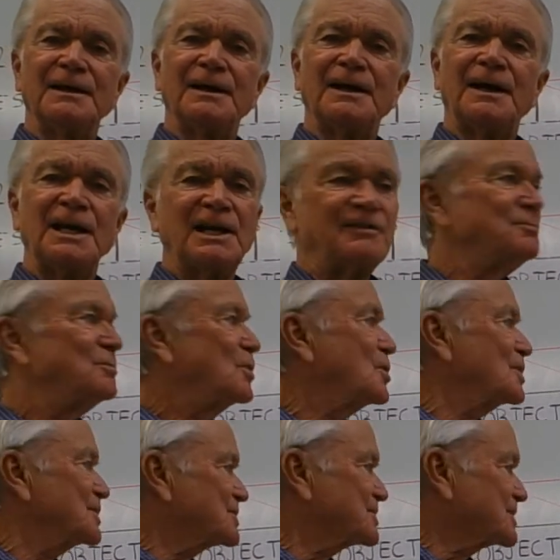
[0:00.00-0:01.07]
I'll have more
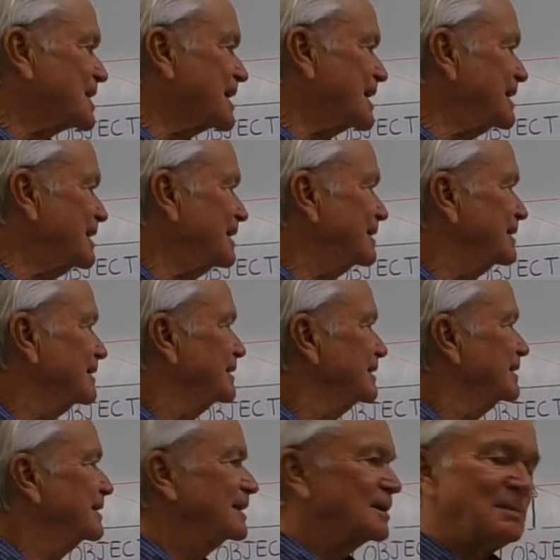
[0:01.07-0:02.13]
to say
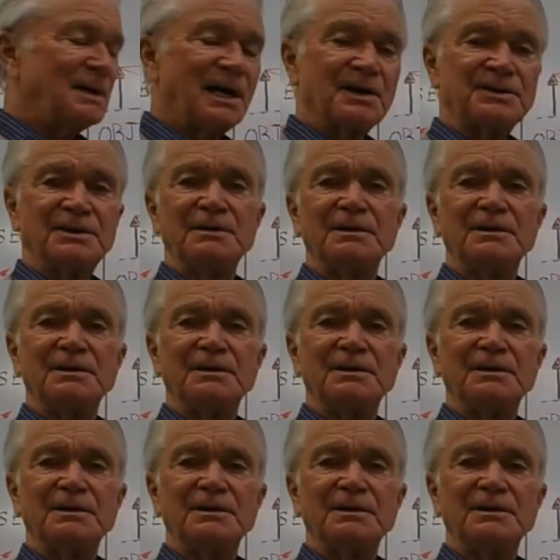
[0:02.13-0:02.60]
about